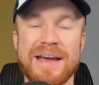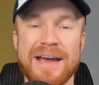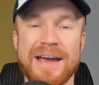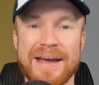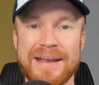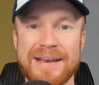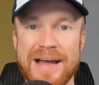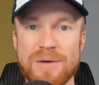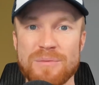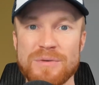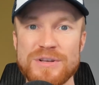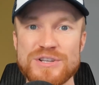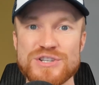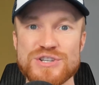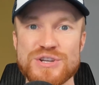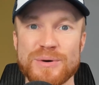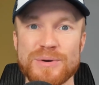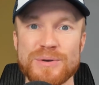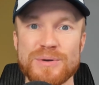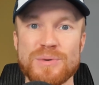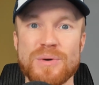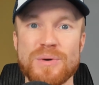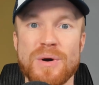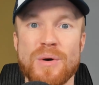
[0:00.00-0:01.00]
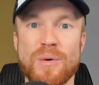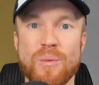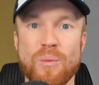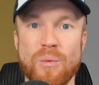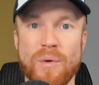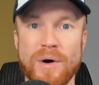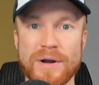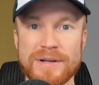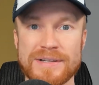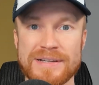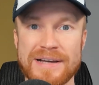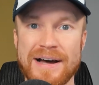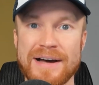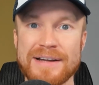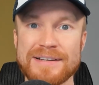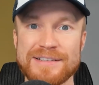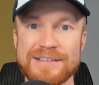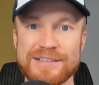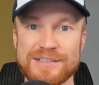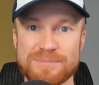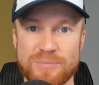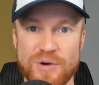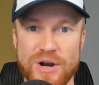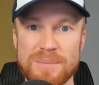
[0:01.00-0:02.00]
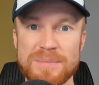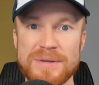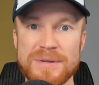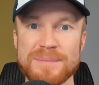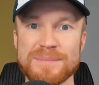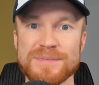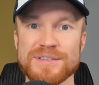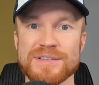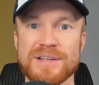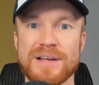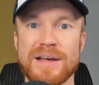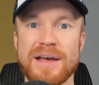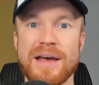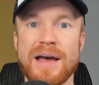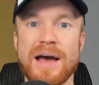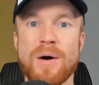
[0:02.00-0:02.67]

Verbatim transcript: And I will show you what are these problems,